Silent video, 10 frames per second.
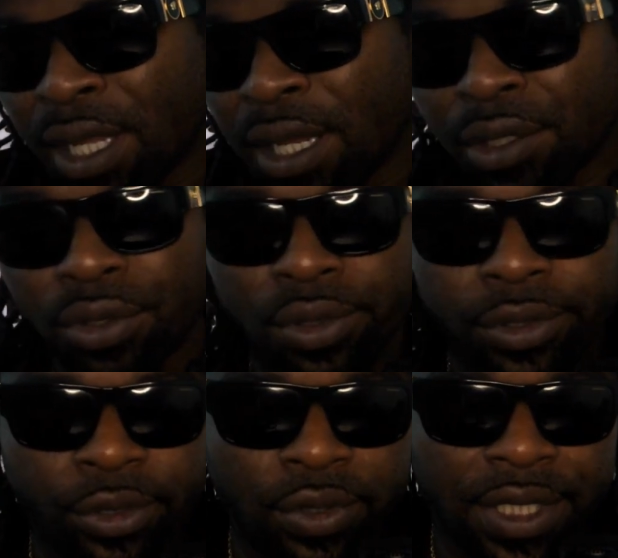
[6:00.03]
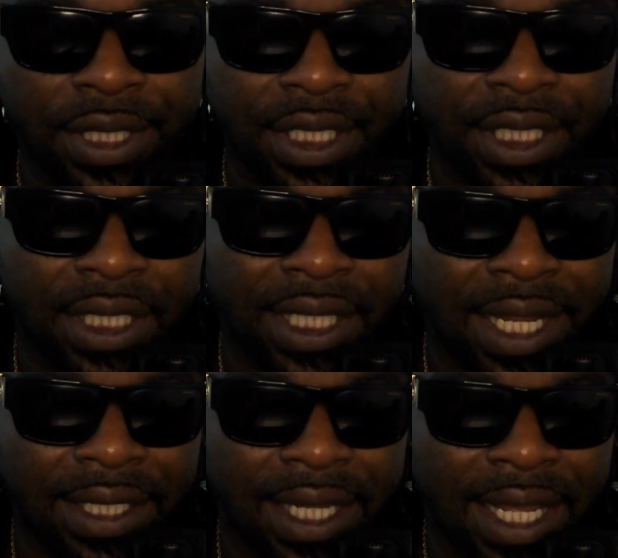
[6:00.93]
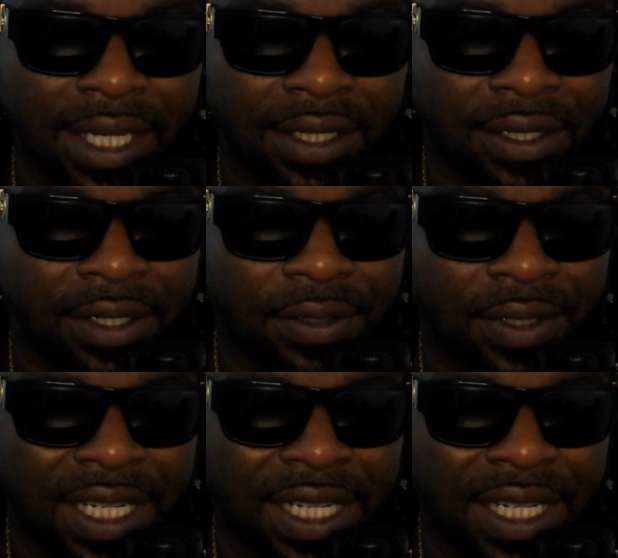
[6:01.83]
Uncle Luke's and shit like that, you know. And